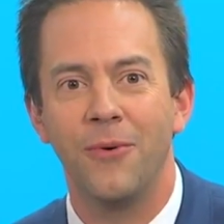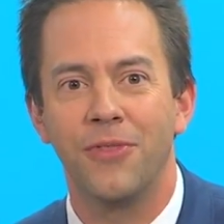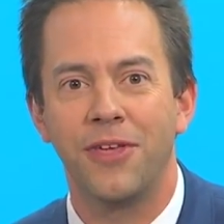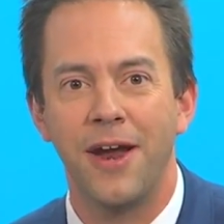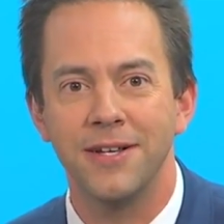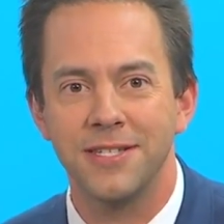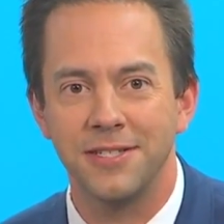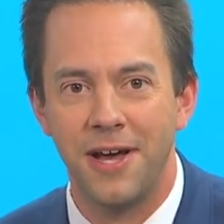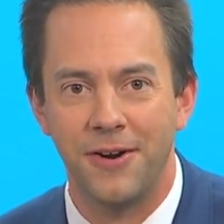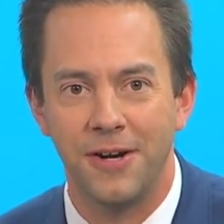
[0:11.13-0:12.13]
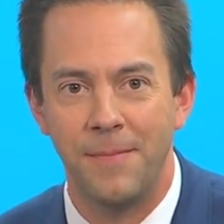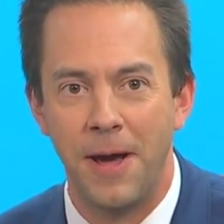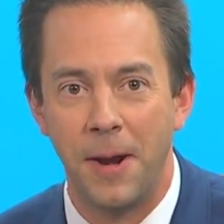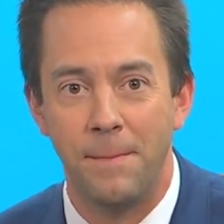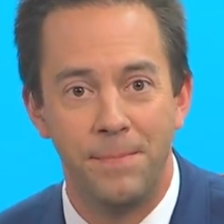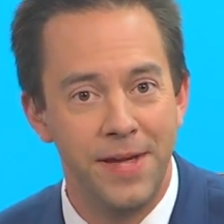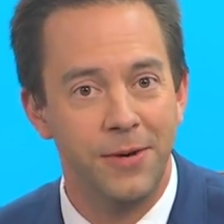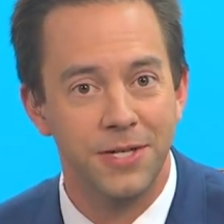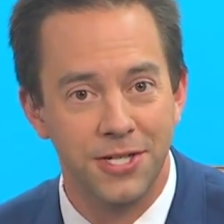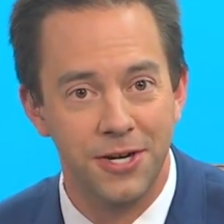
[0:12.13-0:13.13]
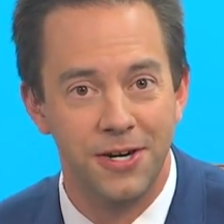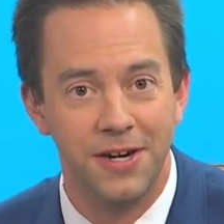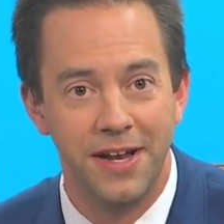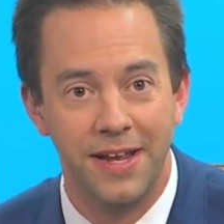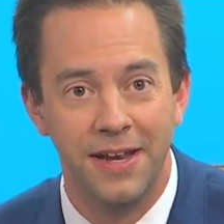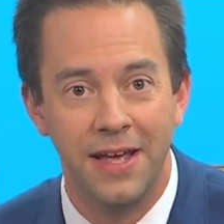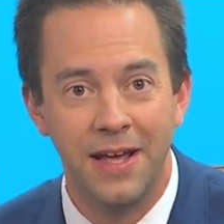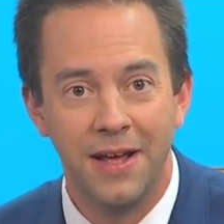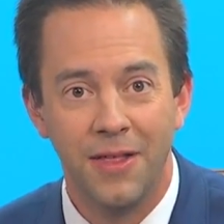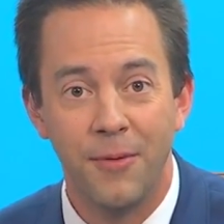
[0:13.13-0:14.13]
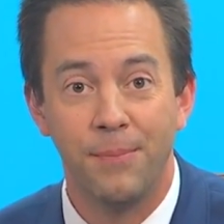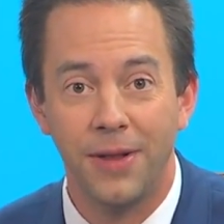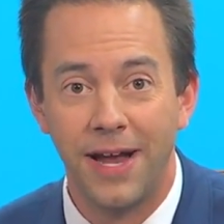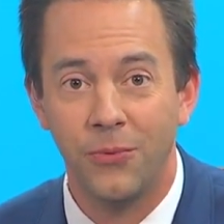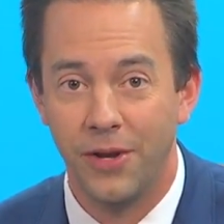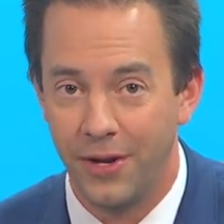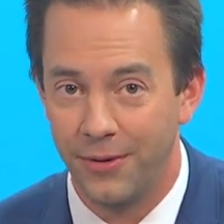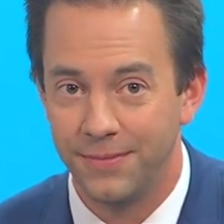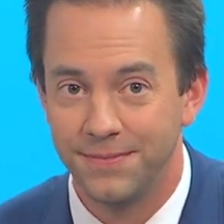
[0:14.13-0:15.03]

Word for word: with Karin Slaughter about a big return in The Black Widow.